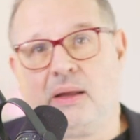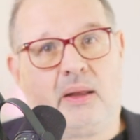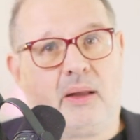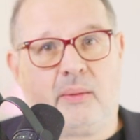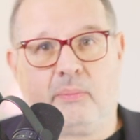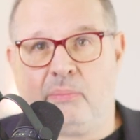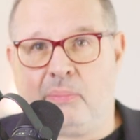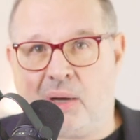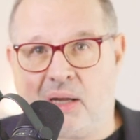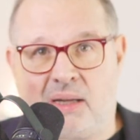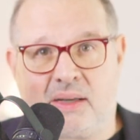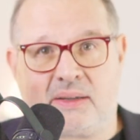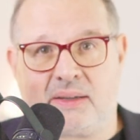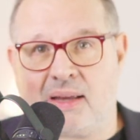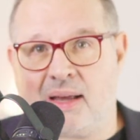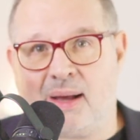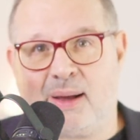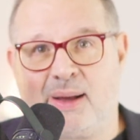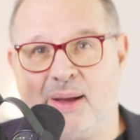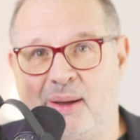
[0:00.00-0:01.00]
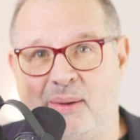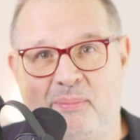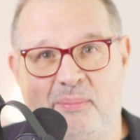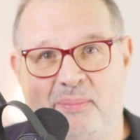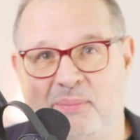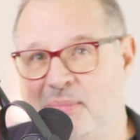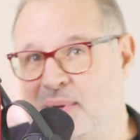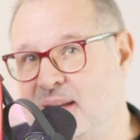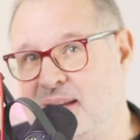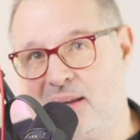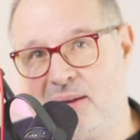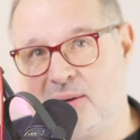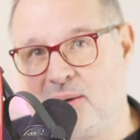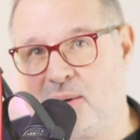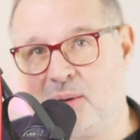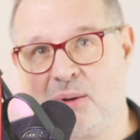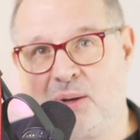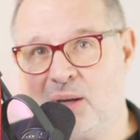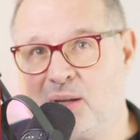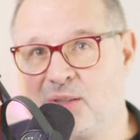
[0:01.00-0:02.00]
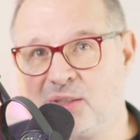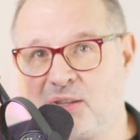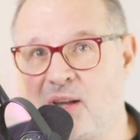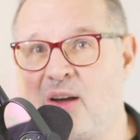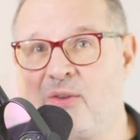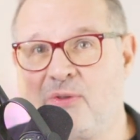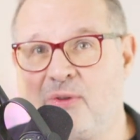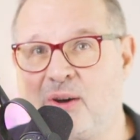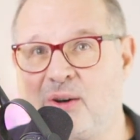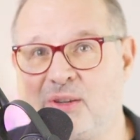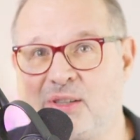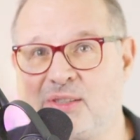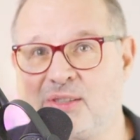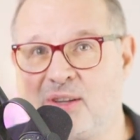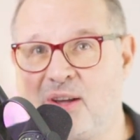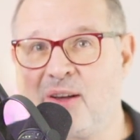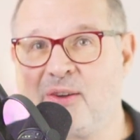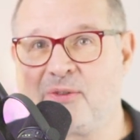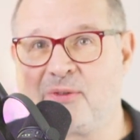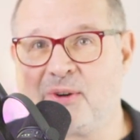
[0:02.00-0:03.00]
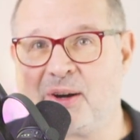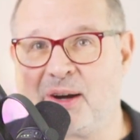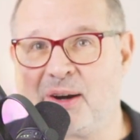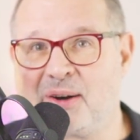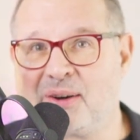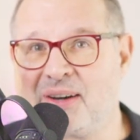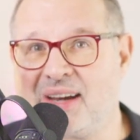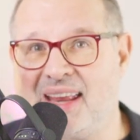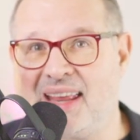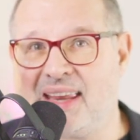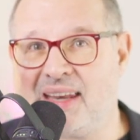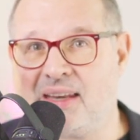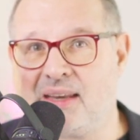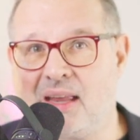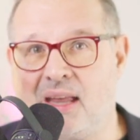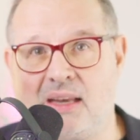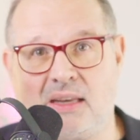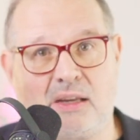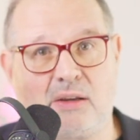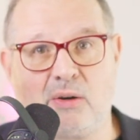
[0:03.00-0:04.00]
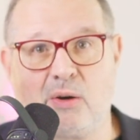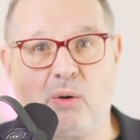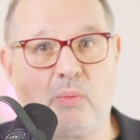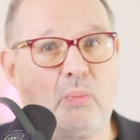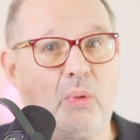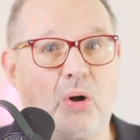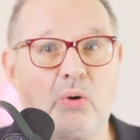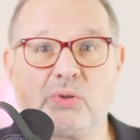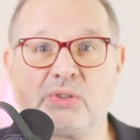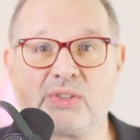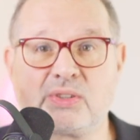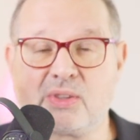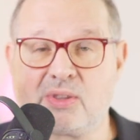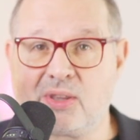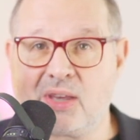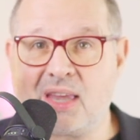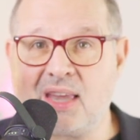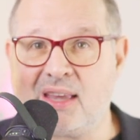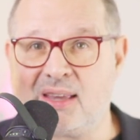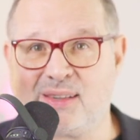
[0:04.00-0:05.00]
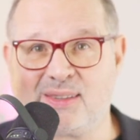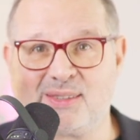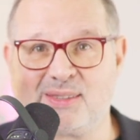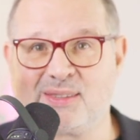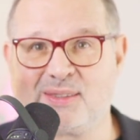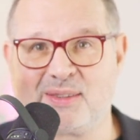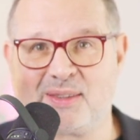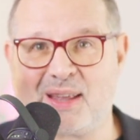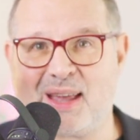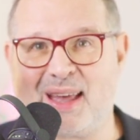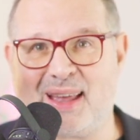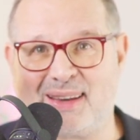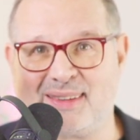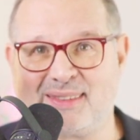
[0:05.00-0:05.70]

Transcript: But, um, you know, software is software. And, and, you know, most things that